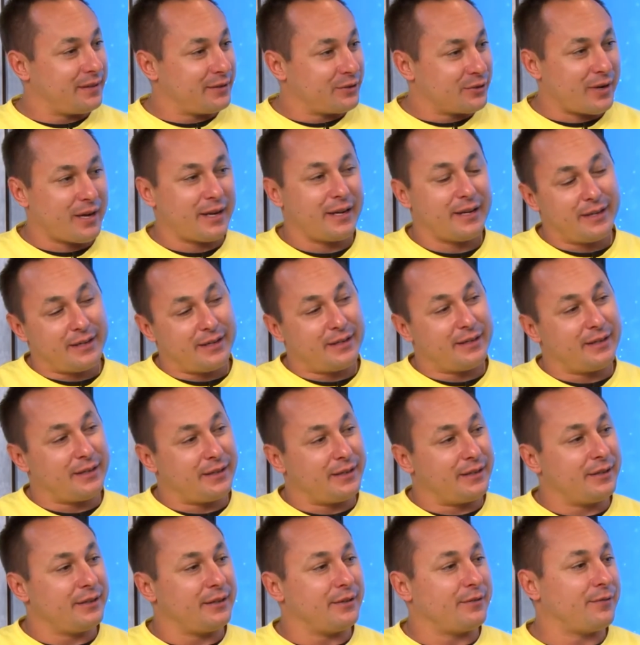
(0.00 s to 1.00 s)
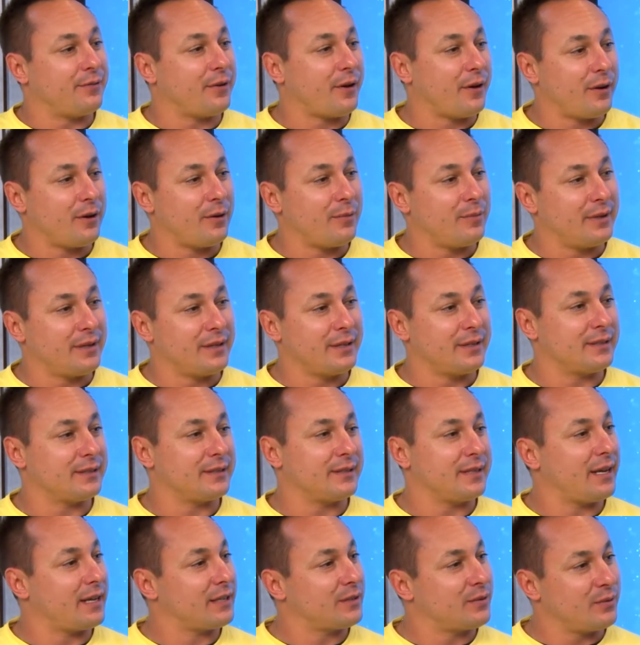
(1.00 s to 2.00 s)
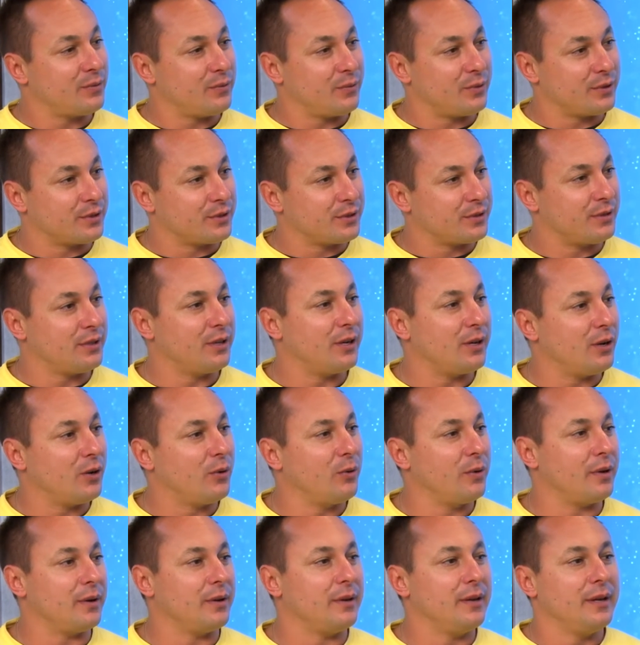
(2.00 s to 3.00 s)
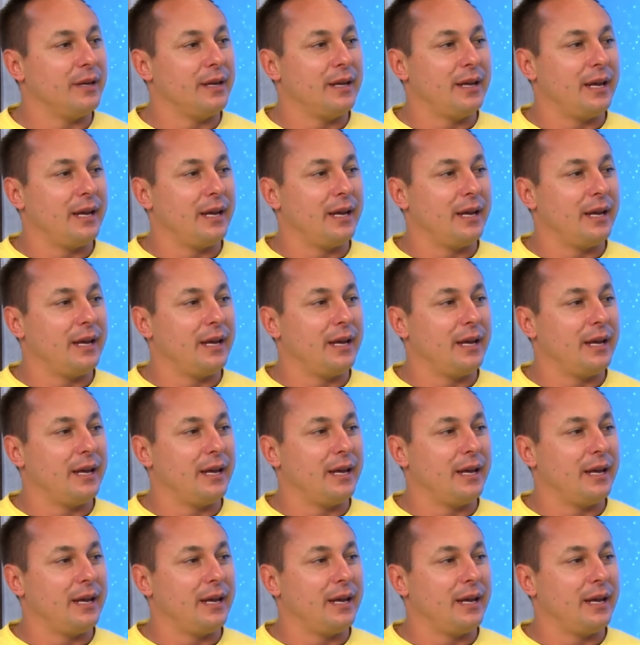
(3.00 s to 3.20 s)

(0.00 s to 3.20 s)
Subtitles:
Try to get it done in the fall, because that's when we're slow and